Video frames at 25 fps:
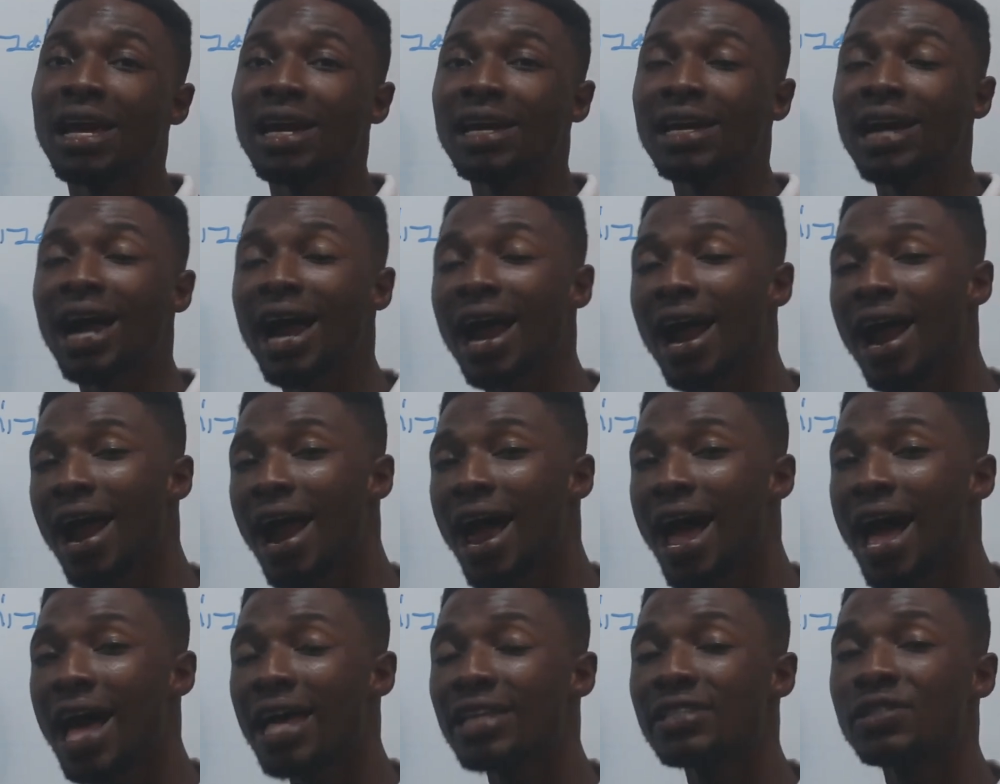
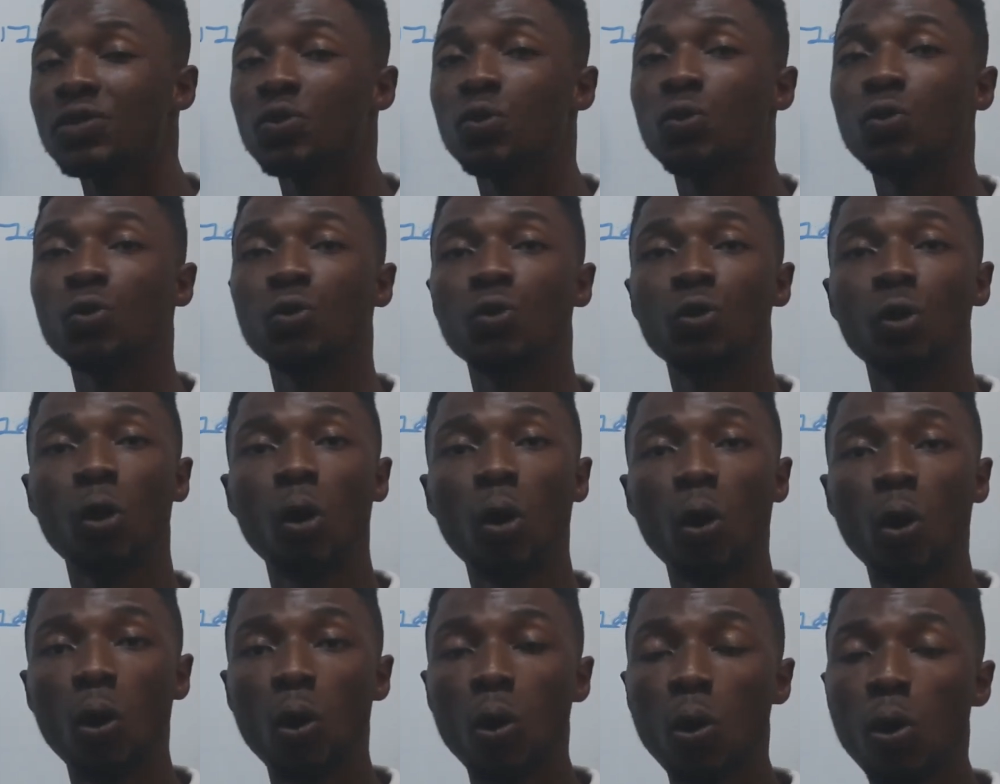Cars,
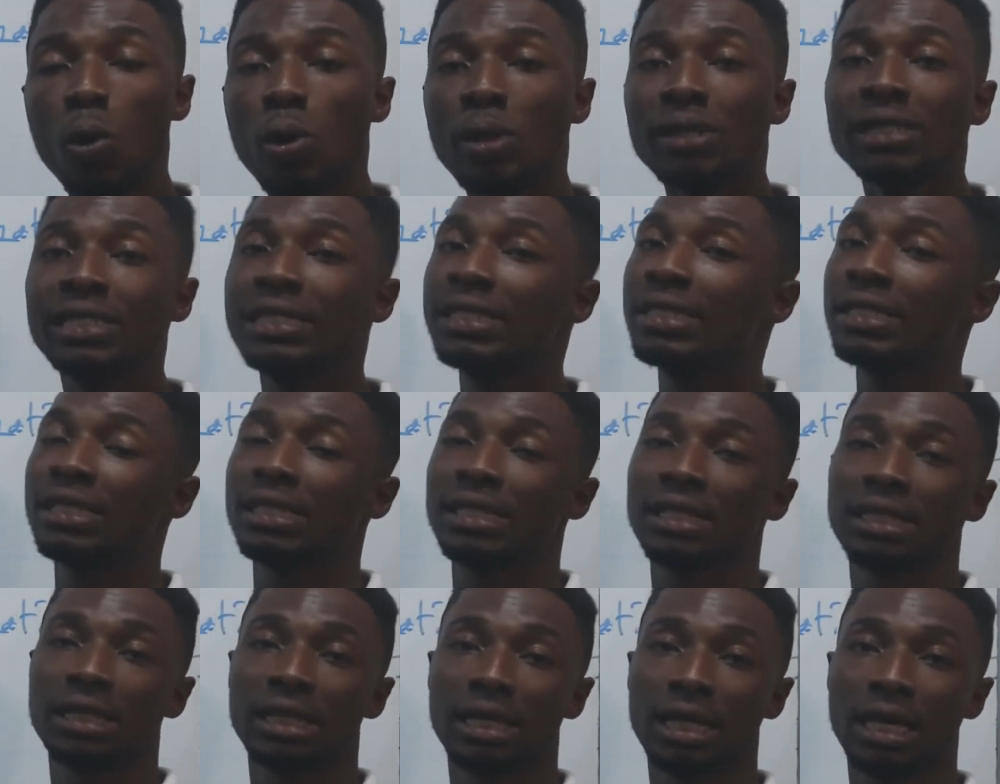roads,